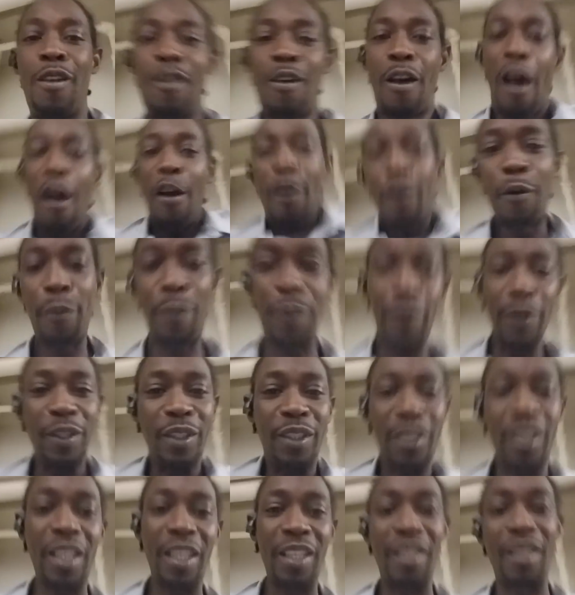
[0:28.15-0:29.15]
I
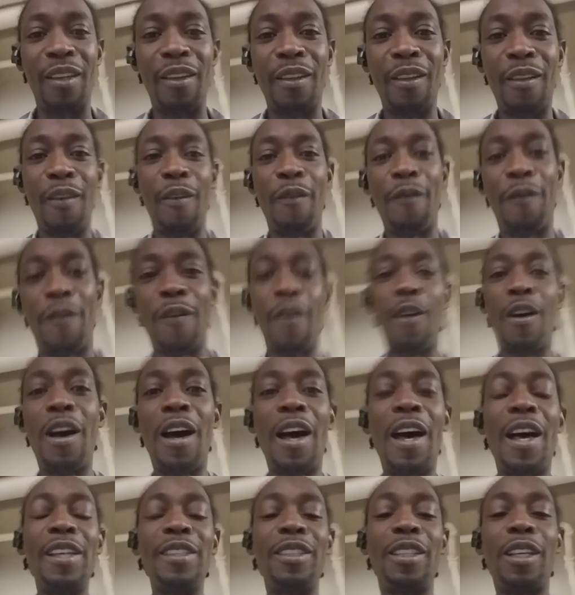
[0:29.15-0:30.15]
represent for
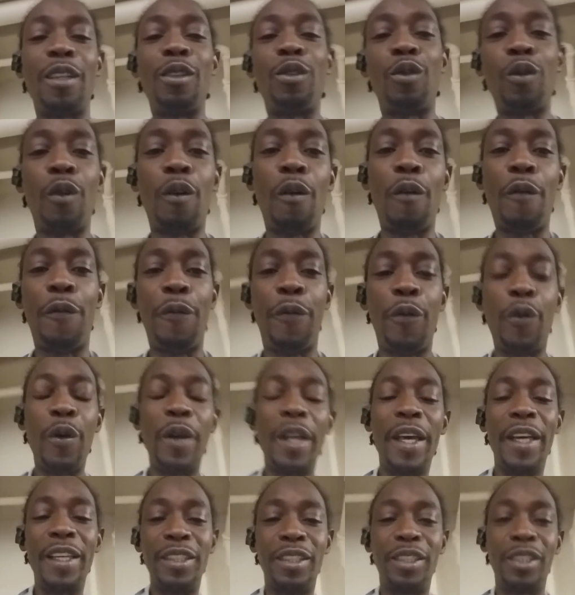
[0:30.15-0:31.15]
Gaza to the
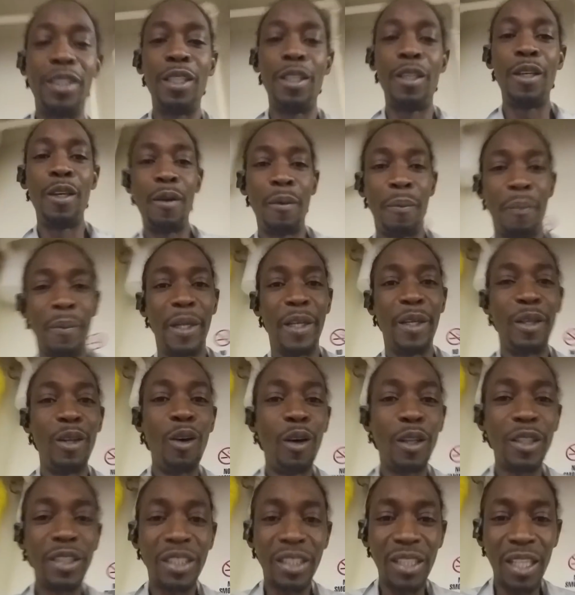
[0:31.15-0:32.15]
fullest. My
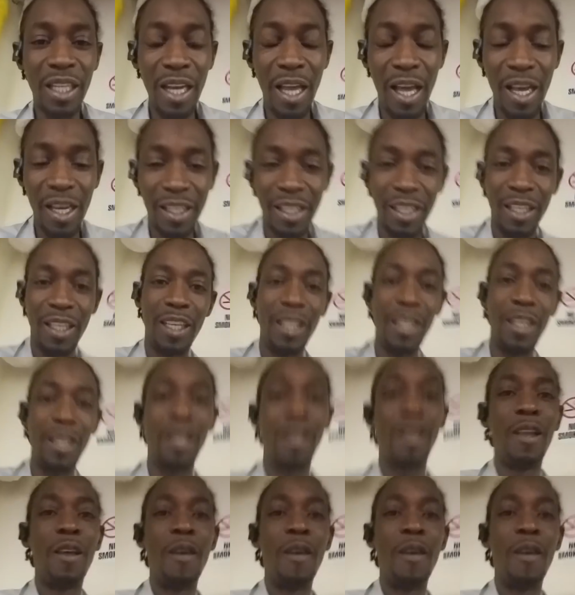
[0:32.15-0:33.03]
dust clock in,